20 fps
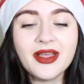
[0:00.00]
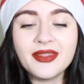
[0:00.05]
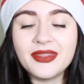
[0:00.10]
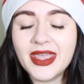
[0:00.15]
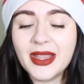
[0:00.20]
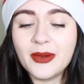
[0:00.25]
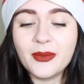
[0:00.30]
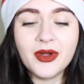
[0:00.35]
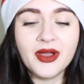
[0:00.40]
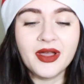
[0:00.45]

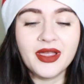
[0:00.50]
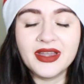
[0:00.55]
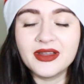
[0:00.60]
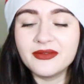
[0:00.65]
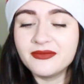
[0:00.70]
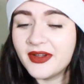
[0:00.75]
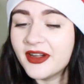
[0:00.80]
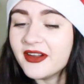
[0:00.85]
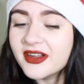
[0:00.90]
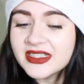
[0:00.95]
They were in a
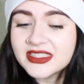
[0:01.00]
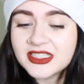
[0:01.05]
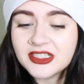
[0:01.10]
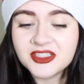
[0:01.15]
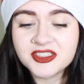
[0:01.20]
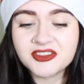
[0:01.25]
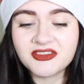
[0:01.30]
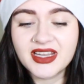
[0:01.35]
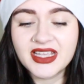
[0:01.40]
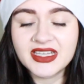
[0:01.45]
very
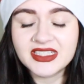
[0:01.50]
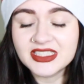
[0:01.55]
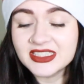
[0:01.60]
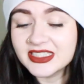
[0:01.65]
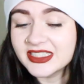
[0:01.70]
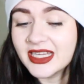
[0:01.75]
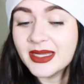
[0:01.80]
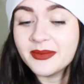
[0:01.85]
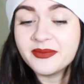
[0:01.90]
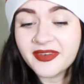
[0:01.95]
serious
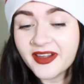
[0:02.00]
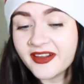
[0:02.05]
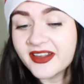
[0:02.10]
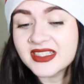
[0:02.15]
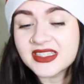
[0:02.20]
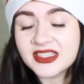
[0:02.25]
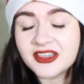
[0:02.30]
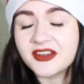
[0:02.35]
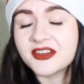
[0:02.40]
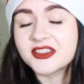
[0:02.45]
relationship, very
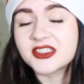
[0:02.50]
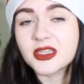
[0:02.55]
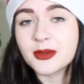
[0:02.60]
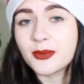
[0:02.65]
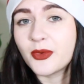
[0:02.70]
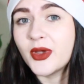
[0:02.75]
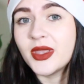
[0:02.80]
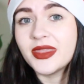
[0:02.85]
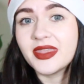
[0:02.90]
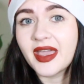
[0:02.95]
serious to the
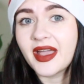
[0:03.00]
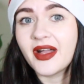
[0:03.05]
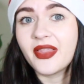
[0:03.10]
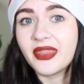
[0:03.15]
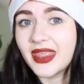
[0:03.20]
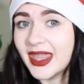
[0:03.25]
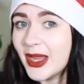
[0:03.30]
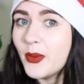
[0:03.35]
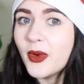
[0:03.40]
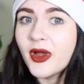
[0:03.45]
point that
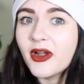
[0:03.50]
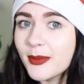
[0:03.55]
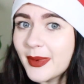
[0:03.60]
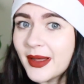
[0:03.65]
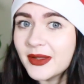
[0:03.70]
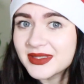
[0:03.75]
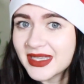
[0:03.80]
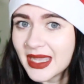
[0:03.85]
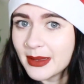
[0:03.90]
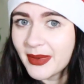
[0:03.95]
they were
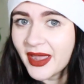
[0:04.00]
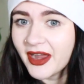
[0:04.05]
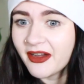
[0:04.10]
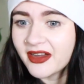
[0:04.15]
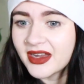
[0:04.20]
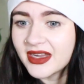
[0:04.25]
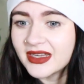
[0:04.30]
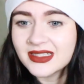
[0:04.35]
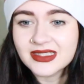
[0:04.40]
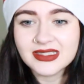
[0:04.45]
about to get
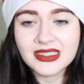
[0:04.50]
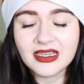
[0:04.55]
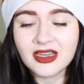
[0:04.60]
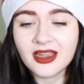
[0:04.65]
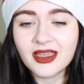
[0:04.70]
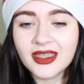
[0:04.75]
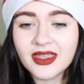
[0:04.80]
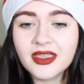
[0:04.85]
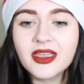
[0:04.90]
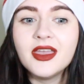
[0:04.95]
married, as in
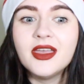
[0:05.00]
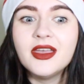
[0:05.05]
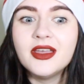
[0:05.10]
like